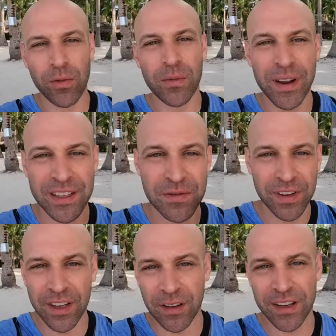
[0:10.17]
I wanted to make this
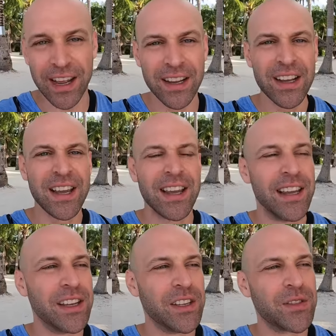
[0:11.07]
video today
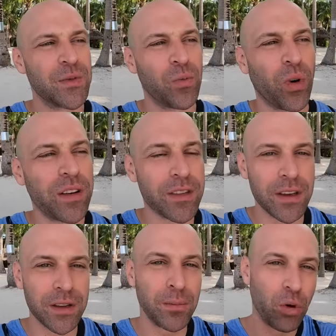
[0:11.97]
is one of
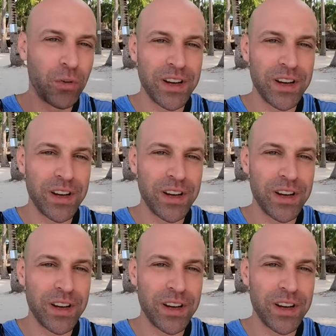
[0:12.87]
the more